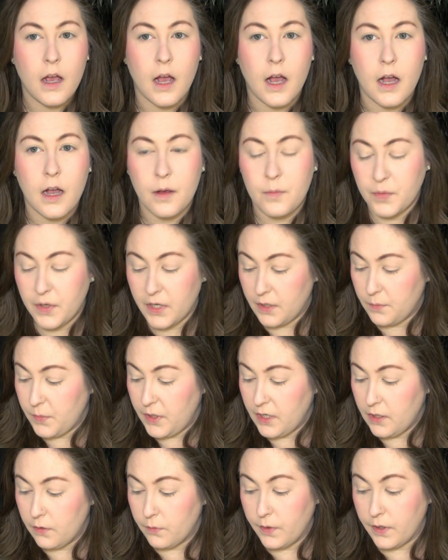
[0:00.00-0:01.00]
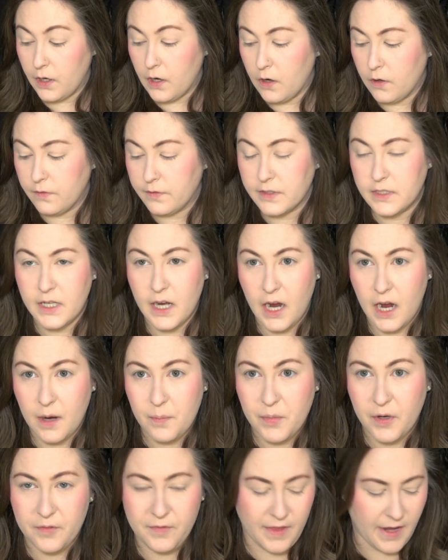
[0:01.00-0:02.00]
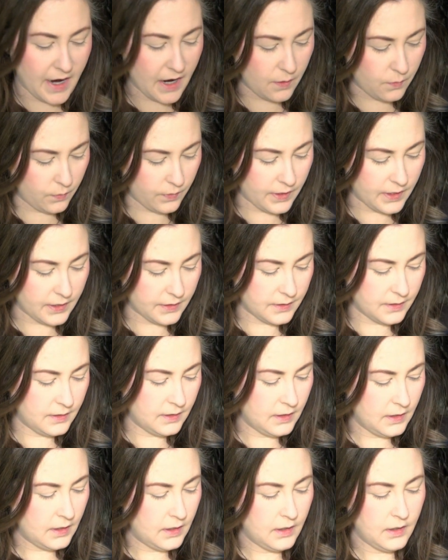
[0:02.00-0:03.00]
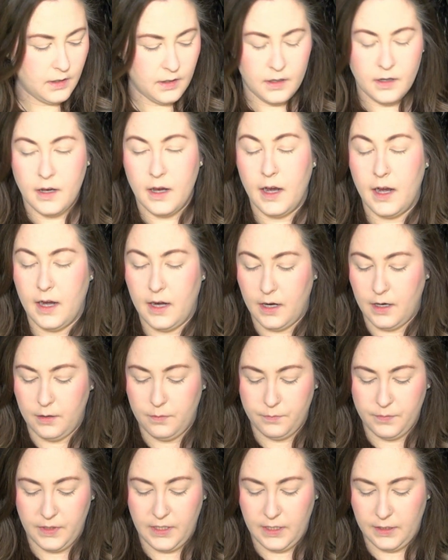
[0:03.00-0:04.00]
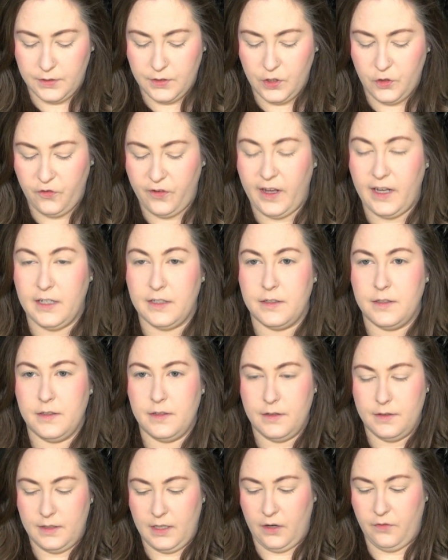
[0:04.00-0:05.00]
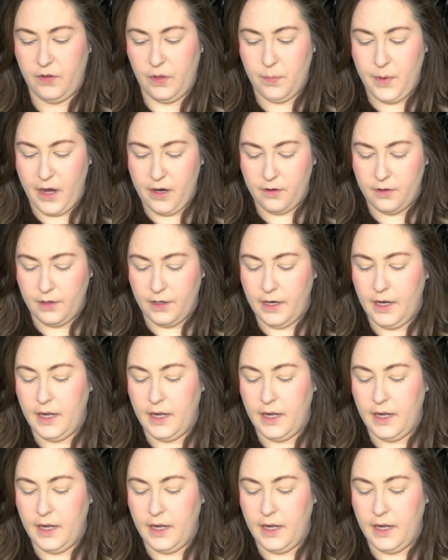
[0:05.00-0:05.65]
I'm going to be going over top of that with the Too Faced Selfie Powder